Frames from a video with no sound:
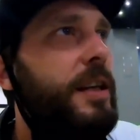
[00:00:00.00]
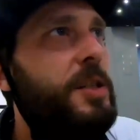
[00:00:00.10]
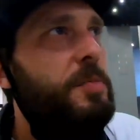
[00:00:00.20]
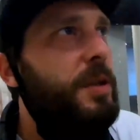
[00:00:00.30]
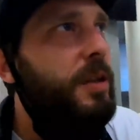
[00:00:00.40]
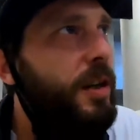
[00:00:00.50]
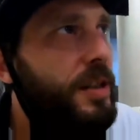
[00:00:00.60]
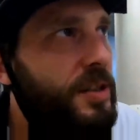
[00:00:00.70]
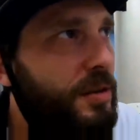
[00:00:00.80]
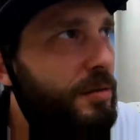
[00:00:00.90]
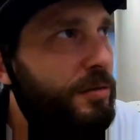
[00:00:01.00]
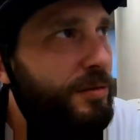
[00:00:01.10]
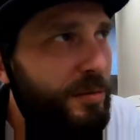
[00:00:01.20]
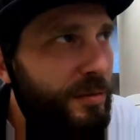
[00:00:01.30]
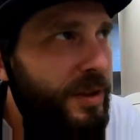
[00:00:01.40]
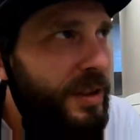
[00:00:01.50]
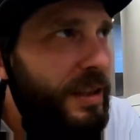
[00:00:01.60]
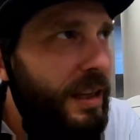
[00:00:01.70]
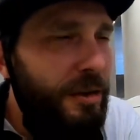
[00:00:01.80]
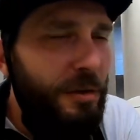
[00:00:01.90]
think it's been lots of
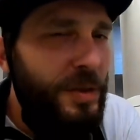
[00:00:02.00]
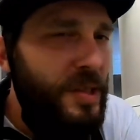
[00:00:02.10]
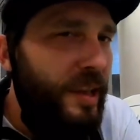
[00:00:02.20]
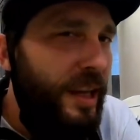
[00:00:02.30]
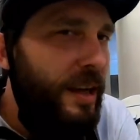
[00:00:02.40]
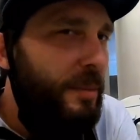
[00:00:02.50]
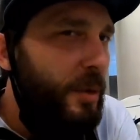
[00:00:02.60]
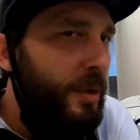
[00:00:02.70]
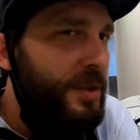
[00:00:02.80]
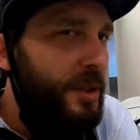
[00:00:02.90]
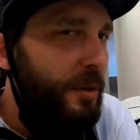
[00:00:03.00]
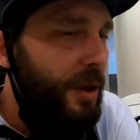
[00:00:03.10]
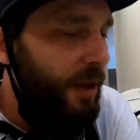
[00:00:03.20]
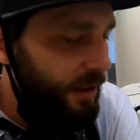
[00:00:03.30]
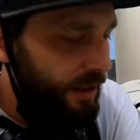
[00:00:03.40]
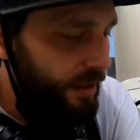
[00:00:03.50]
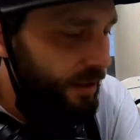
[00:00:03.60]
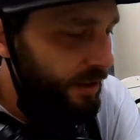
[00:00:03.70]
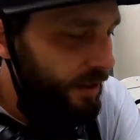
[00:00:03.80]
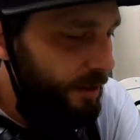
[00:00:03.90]
I don't know if it's lamb or what's going on in
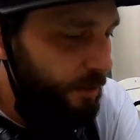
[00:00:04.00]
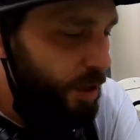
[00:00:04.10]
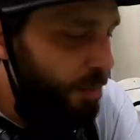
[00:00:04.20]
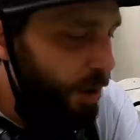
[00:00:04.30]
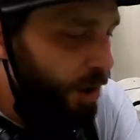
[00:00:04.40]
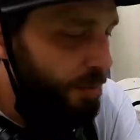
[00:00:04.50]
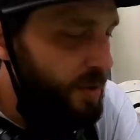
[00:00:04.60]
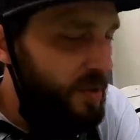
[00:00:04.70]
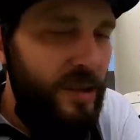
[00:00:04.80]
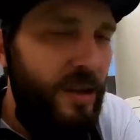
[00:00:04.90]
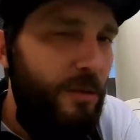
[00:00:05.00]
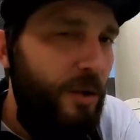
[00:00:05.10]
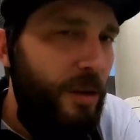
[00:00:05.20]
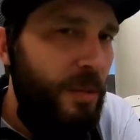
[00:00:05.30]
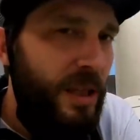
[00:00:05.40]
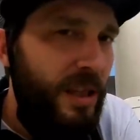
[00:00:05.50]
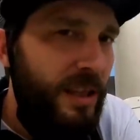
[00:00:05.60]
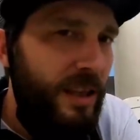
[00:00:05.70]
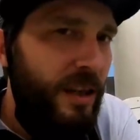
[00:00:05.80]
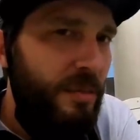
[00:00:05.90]
the kebabs and stuff, what I've been
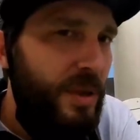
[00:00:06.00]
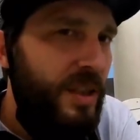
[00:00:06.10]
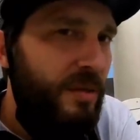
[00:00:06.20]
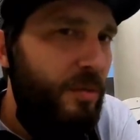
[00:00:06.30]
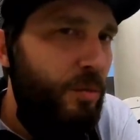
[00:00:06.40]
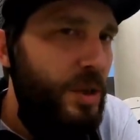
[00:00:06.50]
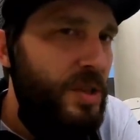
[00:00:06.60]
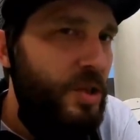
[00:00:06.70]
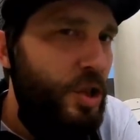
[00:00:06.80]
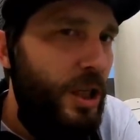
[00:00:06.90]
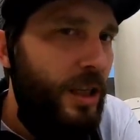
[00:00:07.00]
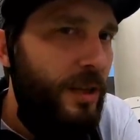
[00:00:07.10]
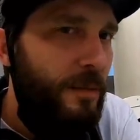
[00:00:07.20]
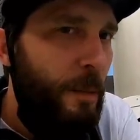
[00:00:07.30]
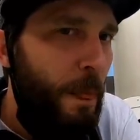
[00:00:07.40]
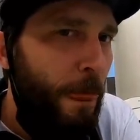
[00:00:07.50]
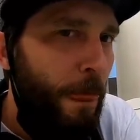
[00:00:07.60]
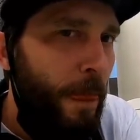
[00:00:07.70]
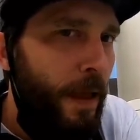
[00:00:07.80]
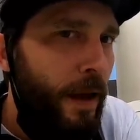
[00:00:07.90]
eating there, but it wasn't chicken.
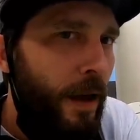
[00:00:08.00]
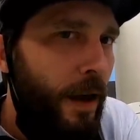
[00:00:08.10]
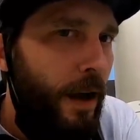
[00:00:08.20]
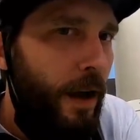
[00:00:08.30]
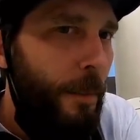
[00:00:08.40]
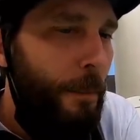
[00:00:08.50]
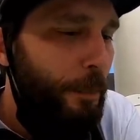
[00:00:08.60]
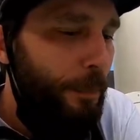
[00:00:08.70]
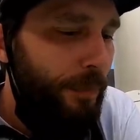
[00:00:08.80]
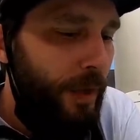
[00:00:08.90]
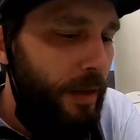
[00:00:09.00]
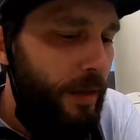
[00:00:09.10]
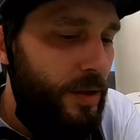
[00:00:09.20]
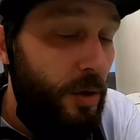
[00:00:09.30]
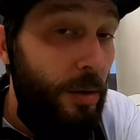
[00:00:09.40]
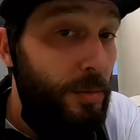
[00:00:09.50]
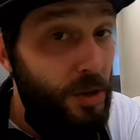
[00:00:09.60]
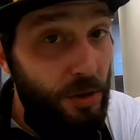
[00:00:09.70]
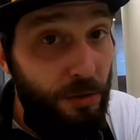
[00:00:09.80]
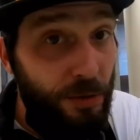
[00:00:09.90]
Um, so I was
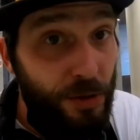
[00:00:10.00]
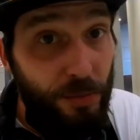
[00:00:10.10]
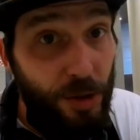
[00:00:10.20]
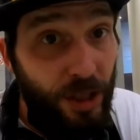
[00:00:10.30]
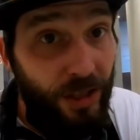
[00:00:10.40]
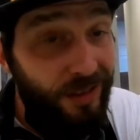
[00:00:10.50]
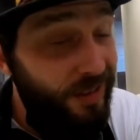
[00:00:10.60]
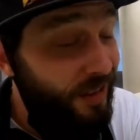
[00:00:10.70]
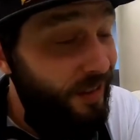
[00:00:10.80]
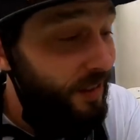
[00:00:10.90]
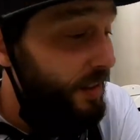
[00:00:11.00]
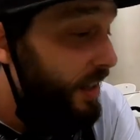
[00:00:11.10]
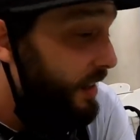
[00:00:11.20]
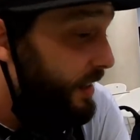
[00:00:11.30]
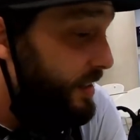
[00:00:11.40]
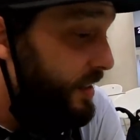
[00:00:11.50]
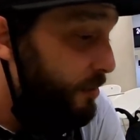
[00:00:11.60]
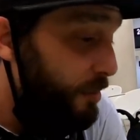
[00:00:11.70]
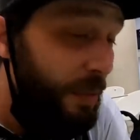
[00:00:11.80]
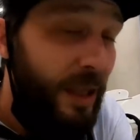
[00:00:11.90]
due for some chicken. And yeah, like I
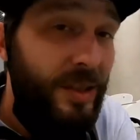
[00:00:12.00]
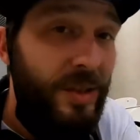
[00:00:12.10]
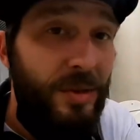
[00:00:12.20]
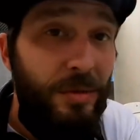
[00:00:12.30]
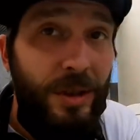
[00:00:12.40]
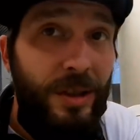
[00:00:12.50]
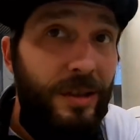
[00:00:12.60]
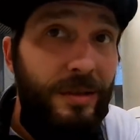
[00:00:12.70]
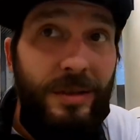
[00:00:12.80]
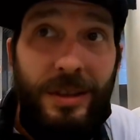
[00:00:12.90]
said, we're buzzed. We're